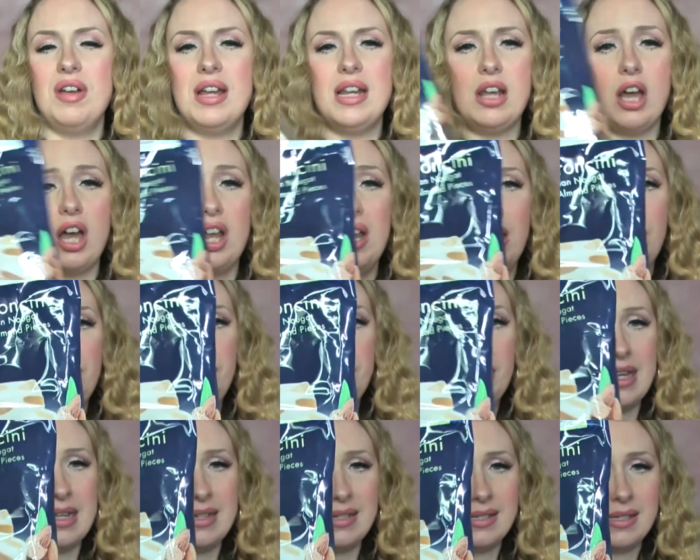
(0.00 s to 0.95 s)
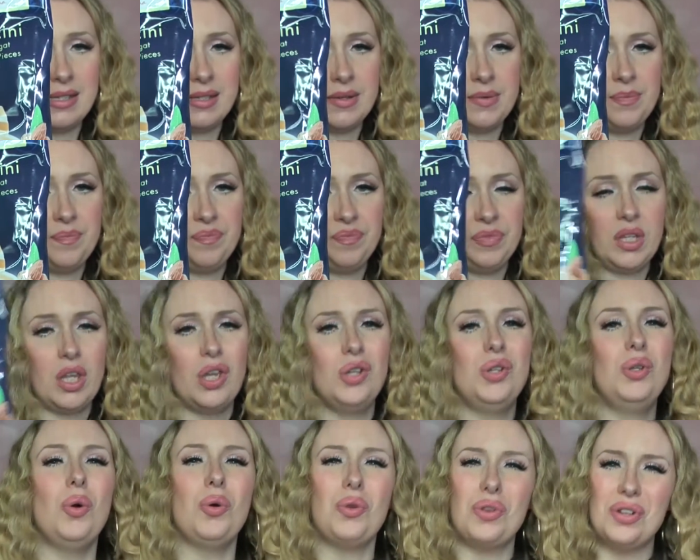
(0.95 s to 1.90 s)
really, I love this.
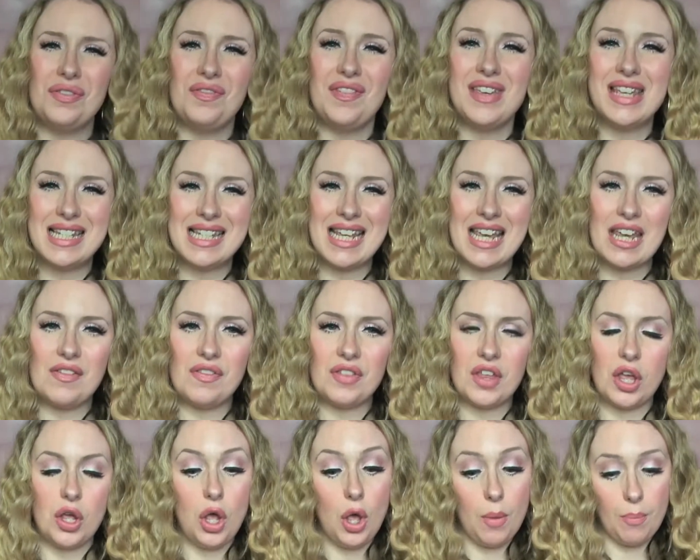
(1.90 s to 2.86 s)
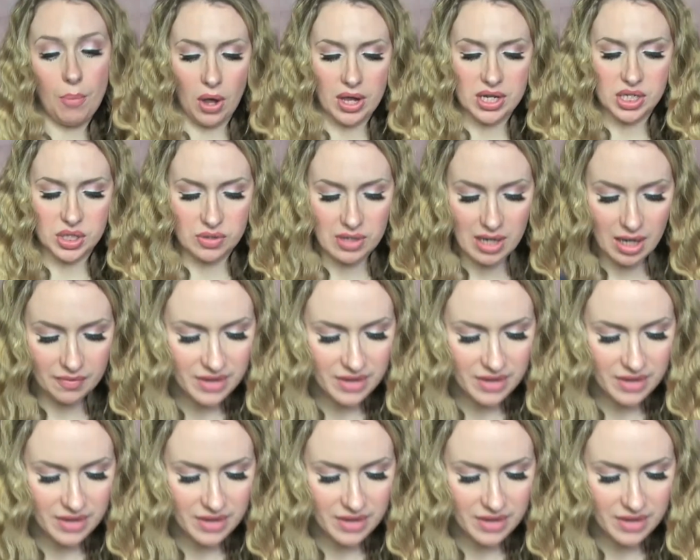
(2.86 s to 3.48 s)
Not good for your teeth though, but I do love